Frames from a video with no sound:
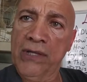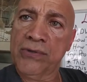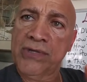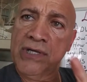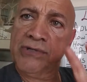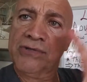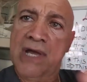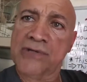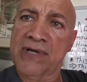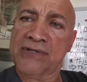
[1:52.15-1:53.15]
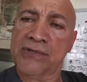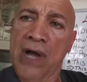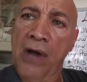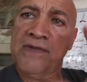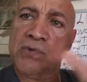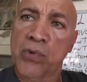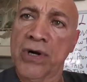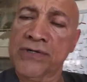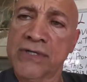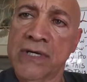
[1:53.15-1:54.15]
into the introduction as to how this
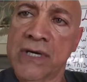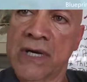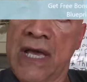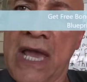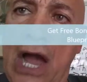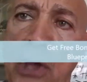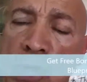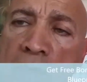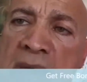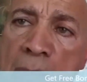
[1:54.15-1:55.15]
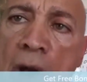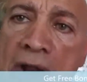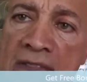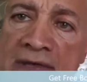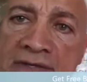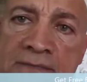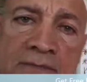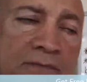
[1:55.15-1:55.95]
works and how you can be part of this.